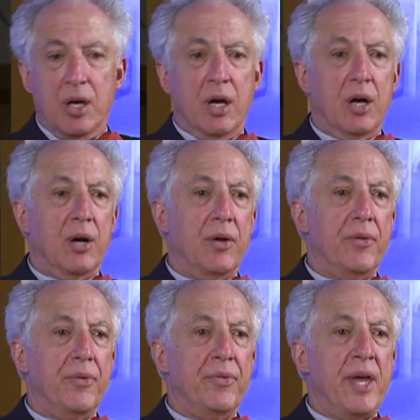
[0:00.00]

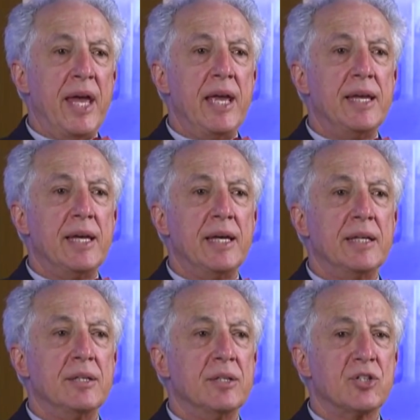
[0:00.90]
They
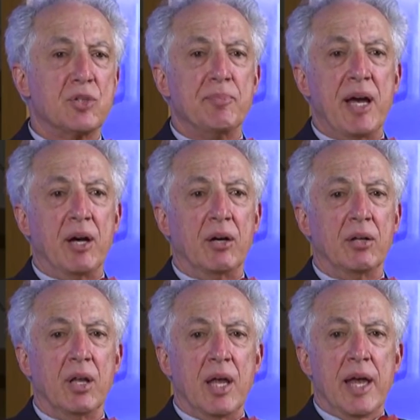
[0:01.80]
can
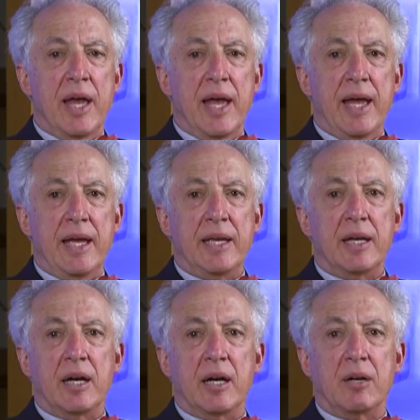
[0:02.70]
smell
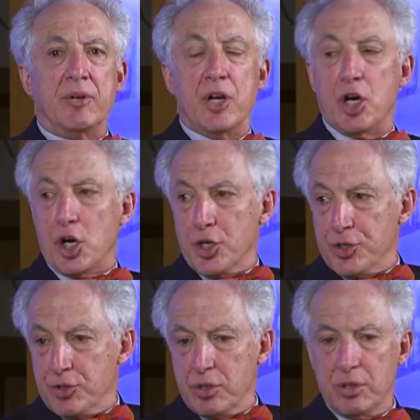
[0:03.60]
a
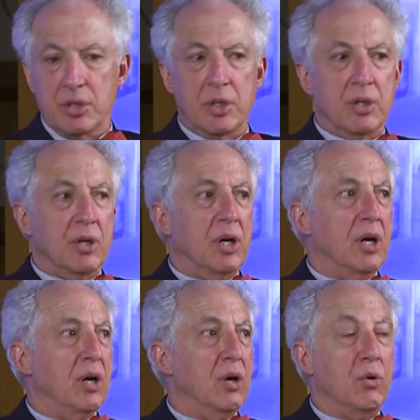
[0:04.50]
rehearsed,
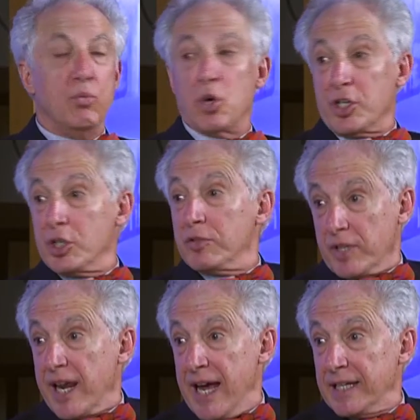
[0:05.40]
worked
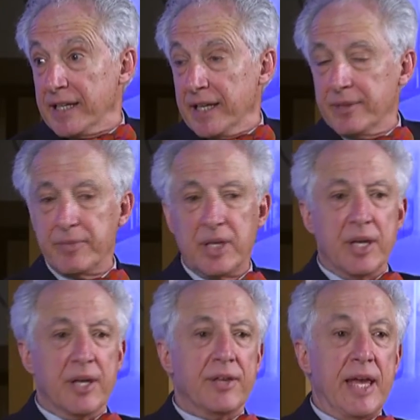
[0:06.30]
over candidate.
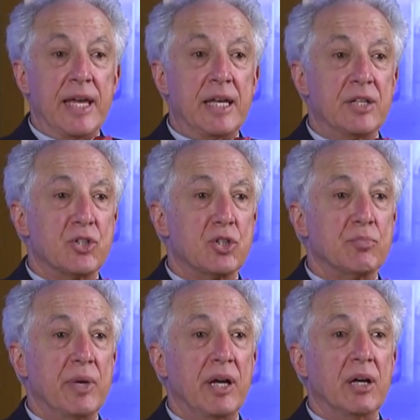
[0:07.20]
They can
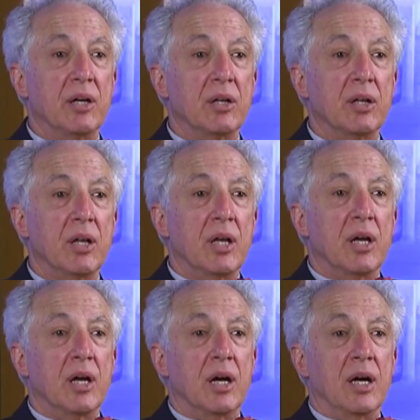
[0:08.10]
smell
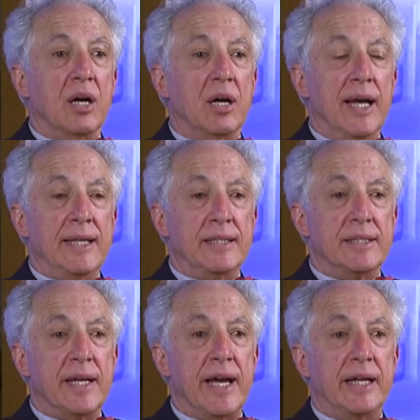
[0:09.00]
and
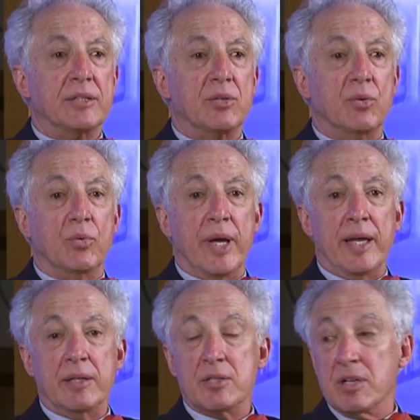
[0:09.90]
detect
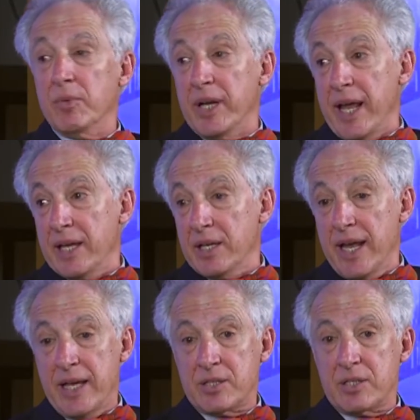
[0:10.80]
when someone
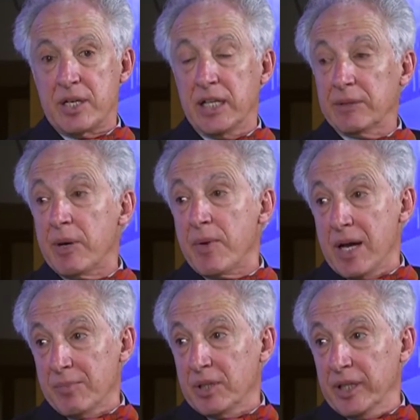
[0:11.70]
asks Hillary
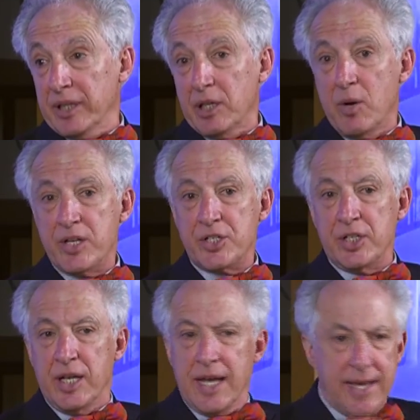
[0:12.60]
Rodham Clinton a
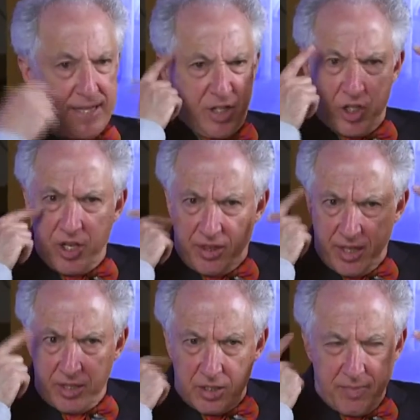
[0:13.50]
question that she
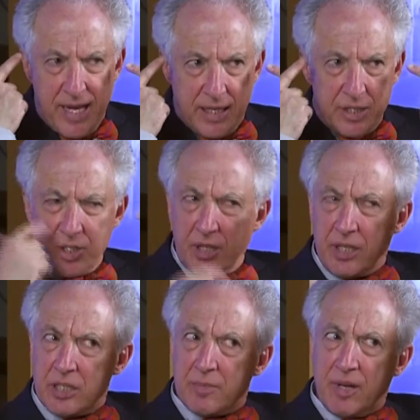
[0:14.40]
thinks about it, she
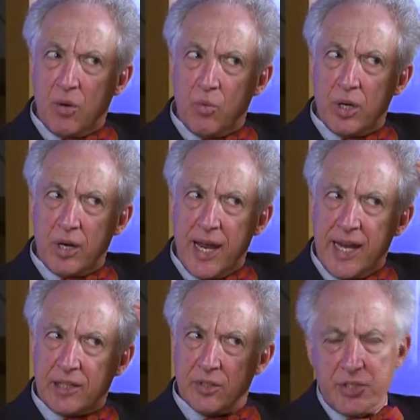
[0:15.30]
thinks about what her
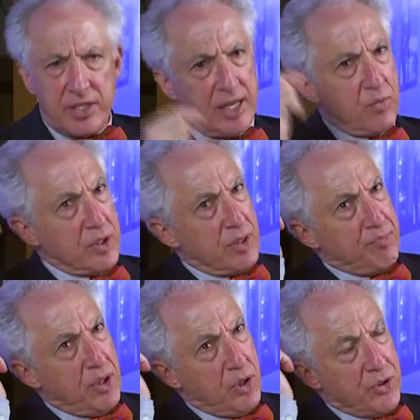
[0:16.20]
handlers said, what the
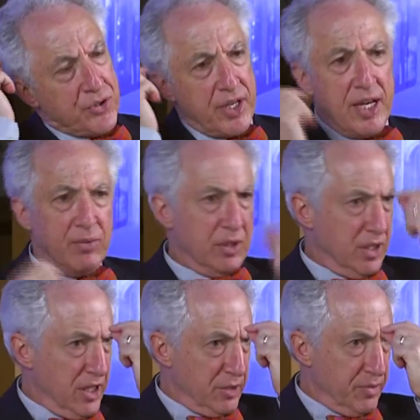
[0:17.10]
polls say, what her
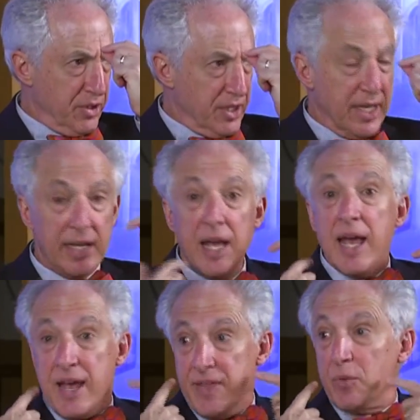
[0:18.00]
husband said,
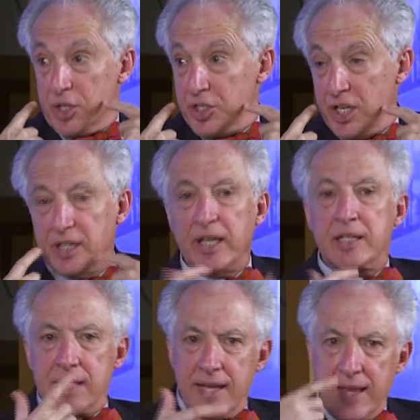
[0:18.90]
and then what she
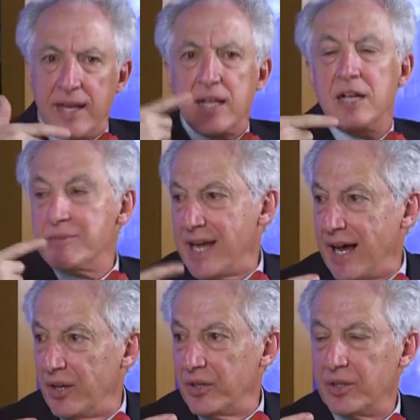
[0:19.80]
thinks, and then it comes
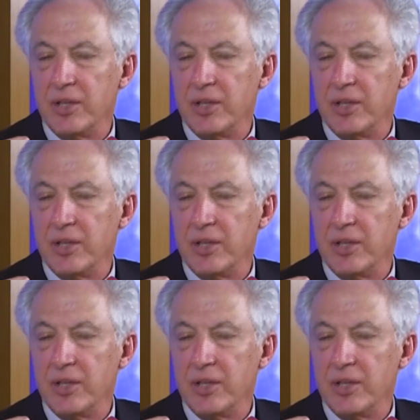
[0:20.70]
out.